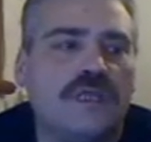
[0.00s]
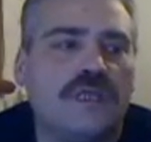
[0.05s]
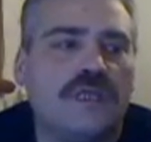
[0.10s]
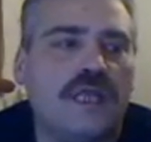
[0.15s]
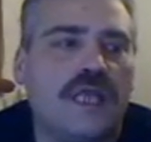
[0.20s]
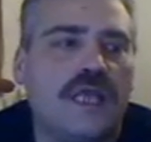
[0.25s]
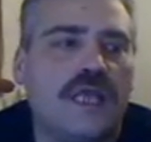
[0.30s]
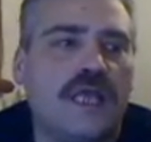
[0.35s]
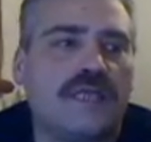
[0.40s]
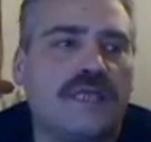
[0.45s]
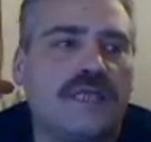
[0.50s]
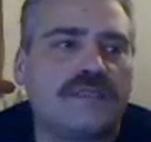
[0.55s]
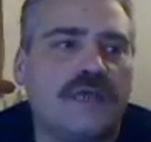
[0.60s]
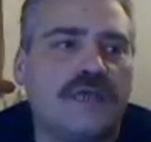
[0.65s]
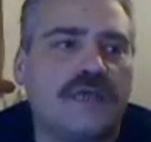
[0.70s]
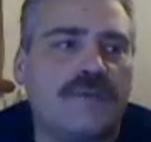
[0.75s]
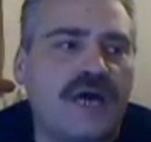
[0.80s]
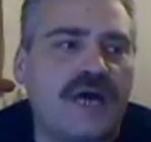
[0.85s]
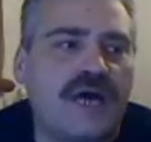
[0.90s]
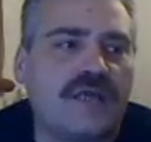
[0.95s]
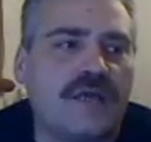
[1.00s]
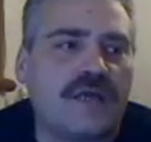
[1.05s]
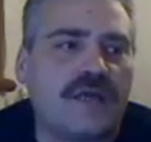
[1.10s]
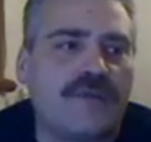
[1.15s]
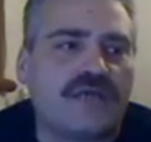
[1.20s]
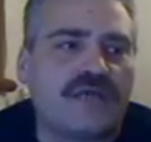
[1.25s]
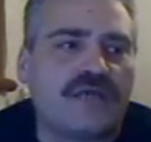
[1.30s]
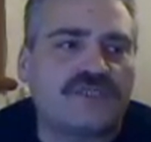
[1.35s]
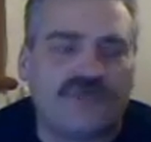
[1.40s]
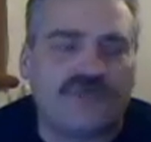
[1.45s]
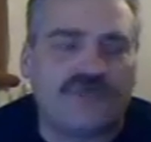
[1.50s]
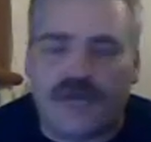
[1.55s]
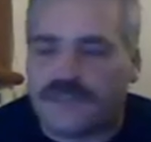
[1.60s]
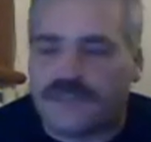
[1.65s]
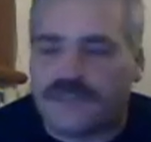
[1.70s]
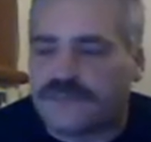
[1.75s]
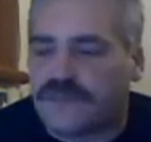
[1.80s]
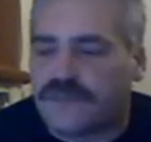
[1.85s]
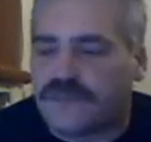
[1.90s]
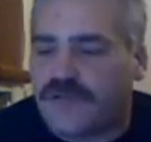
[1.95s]
And I'm not
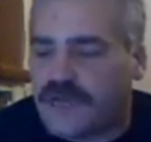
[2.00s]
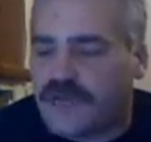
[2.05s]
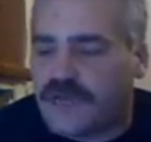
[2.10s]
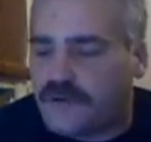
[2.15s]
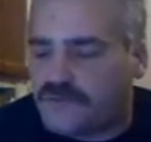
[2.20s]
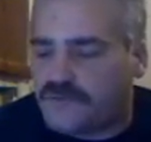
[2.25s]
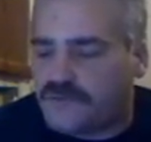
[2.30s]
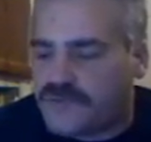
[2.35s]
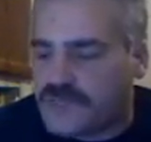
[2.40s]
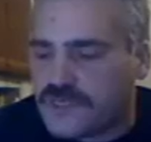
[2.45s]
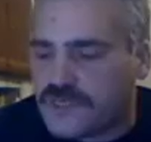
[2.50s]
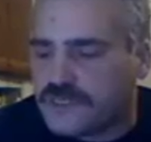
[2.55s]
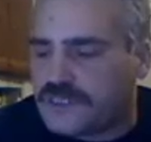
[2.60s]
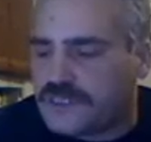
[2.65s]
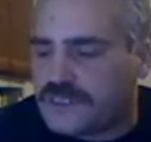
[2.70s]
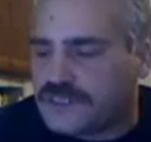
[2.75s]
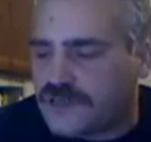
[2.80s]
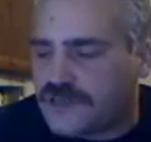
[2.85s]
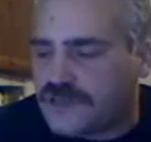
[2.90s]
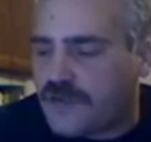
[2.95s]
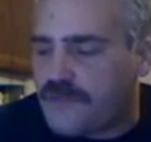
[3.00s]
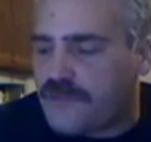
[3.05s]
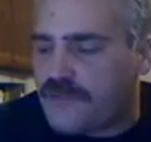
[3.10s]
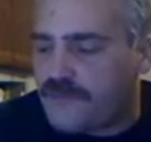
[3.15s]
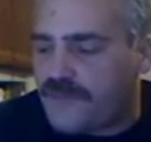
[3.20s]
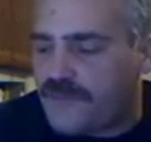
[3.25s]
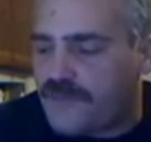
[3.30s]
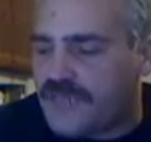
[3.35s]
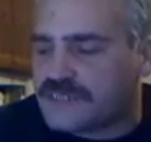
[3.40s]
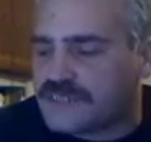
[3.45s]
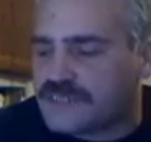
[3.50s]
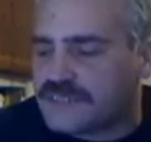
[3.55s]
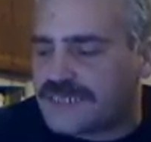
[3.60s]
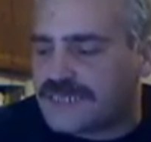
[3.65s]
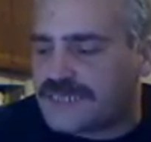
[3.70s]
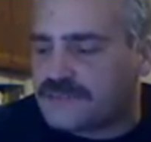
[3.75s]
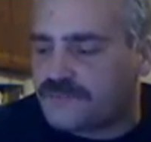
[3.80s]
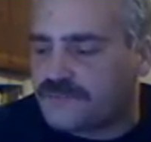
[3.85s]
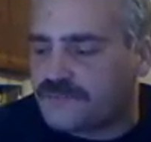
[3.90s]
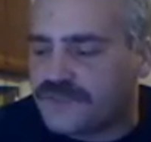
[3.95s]
trying to, and I'm really trying my best
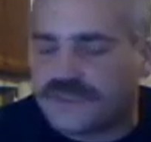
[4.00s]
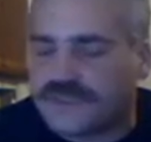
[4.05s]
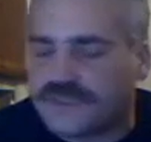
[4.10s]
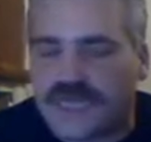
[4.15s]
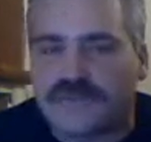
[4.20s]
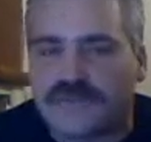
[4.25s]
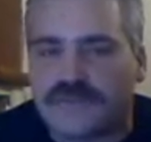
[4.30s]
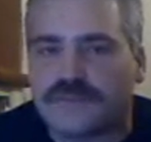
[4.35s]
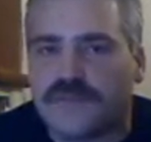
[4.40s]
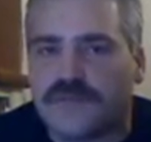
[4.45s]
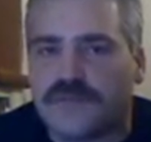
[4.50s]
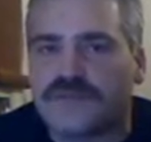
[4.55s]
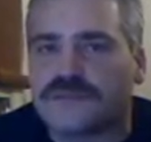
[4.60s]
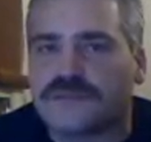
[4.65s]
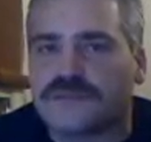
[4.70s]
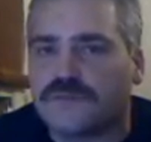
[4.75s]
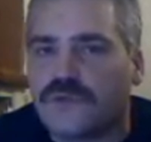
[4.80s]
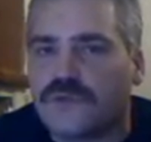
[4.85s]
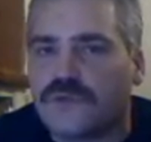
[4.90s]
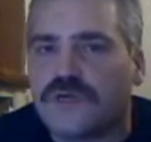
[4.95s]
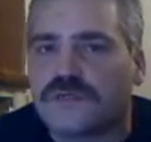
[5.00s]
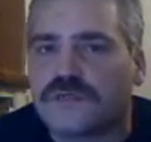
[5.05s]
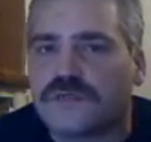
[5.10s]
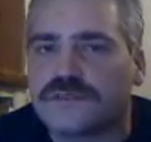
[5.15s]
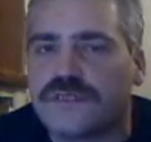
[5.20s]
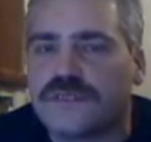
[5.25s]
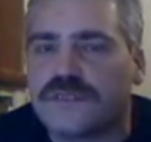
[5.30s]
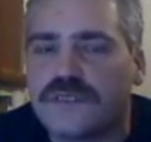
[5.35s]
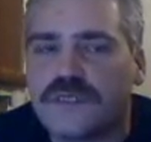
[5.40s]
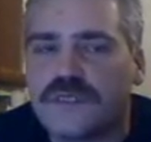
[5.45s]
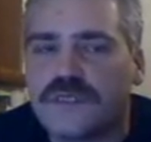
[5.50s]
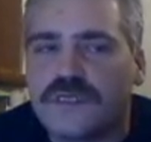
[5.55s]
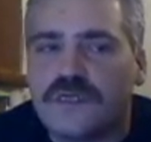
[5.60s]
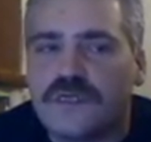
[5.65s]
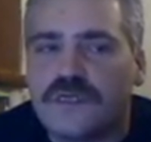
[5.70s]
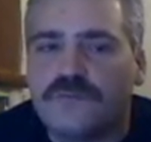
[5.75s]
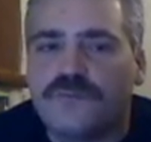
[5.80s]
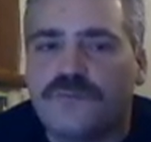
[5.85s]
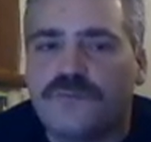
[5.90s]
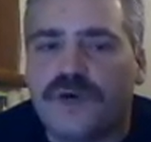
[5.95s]
not to put down the Muslim world.
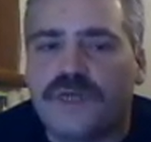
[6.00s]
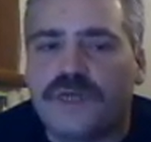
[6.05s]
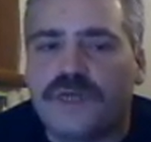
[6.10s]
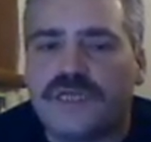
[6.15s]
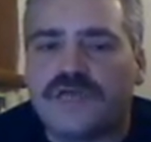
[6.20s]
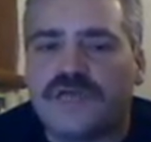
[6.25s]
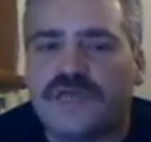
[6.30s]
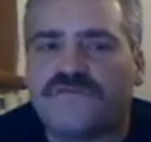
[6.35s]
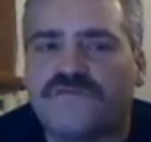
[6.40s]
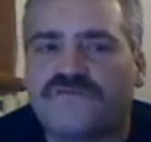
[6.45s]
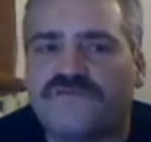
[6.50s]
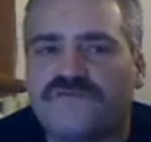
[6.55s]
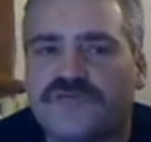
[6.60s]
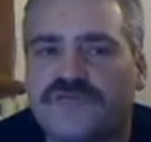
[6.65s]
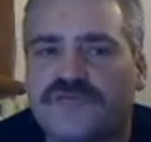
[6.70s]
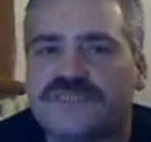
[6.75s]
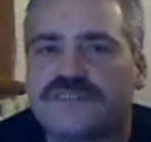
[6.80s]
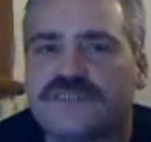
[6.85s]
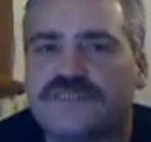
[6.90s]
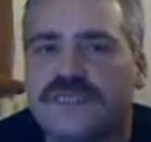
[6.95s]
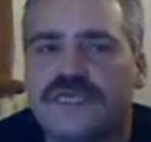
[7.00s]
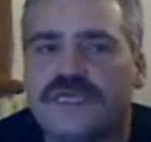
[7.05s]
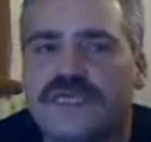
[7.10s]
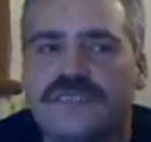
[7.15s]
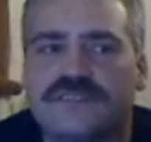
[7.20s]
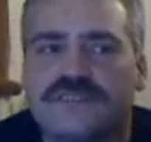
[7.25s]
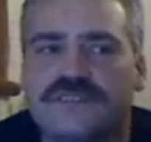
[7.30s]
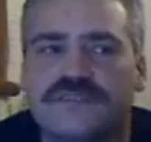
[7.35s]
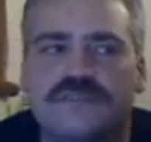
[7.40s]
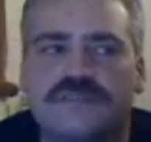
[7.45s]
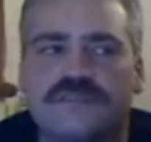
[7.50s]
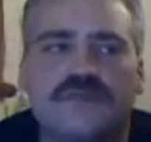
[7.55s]
But if this is